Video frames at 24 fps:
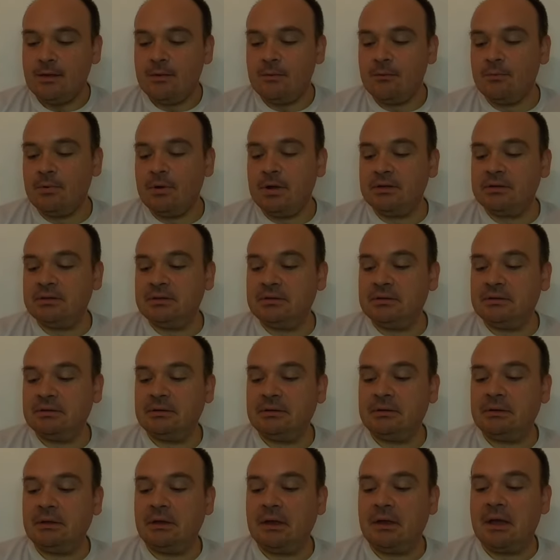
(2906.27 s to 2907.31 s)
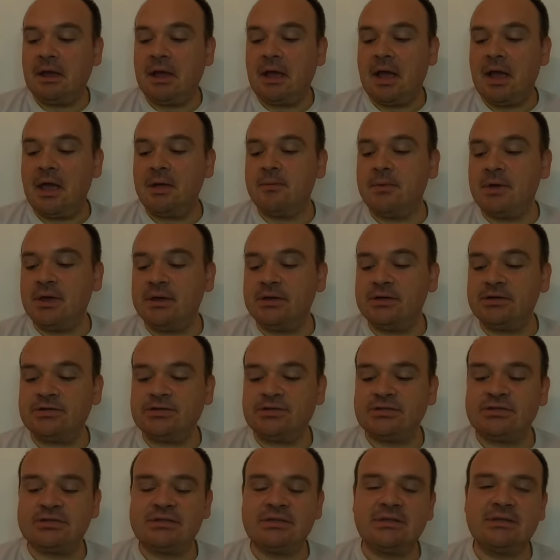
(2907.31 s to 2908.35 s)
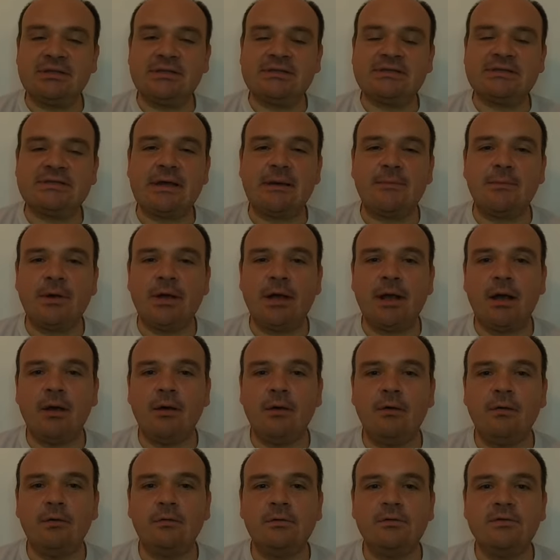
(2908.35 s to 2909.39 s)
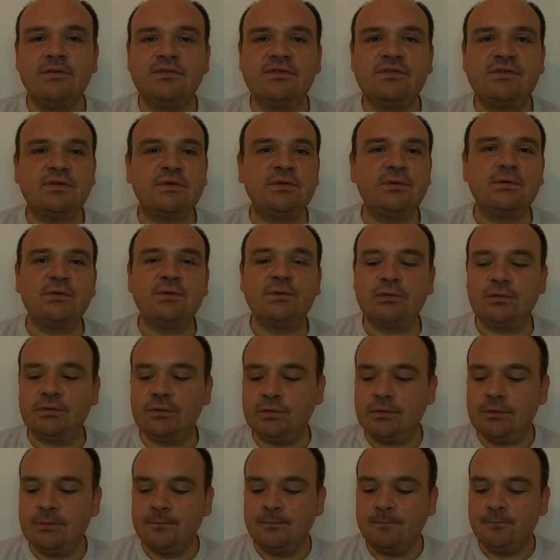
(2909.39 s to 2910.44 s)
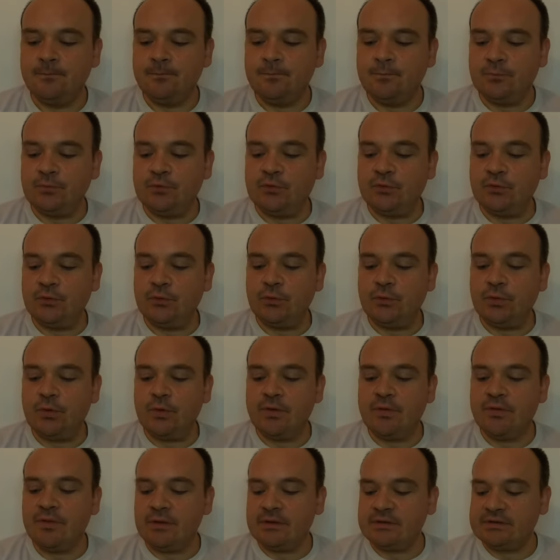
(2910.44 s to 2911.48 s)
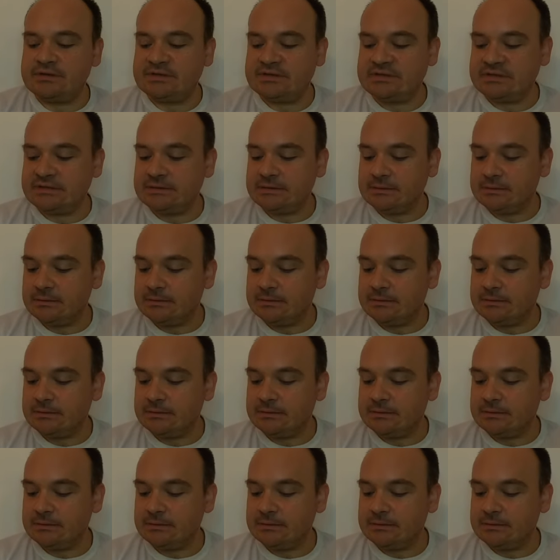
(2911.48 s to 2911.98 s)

But I managed somehow to do this.